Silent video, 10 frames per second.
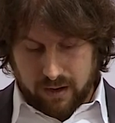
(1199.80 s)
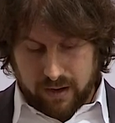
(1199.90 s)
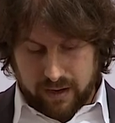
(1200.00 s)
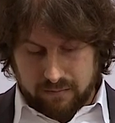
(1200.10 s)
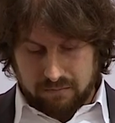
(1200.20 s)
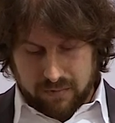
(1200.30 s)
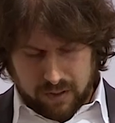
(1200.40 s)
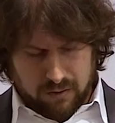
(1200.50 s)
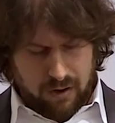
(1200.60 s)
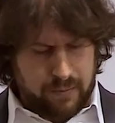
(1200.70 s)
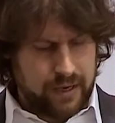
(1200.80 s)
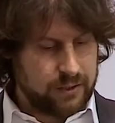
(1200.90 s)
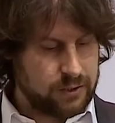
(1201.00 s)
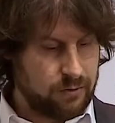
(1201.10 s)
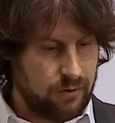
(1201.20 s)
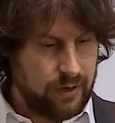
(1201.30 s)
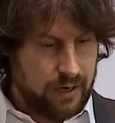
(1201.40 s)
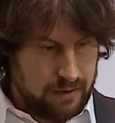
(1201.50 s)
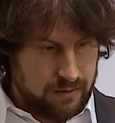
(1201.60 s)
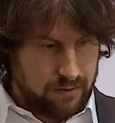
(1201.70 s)
an economic
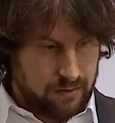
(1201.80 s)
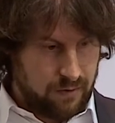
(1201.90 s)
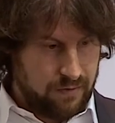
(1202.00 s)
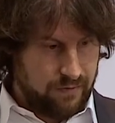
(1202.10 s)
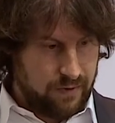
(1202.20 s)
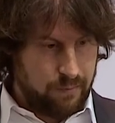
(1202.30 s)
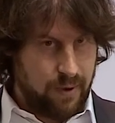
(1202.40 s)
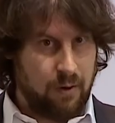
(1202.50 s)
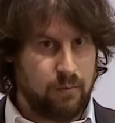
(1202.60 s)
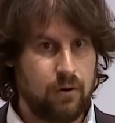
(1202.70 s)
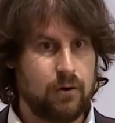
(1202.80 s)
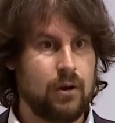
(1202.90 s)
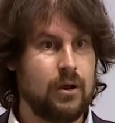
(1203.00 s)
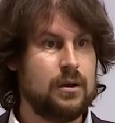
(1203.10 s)
historian called uh, Baumol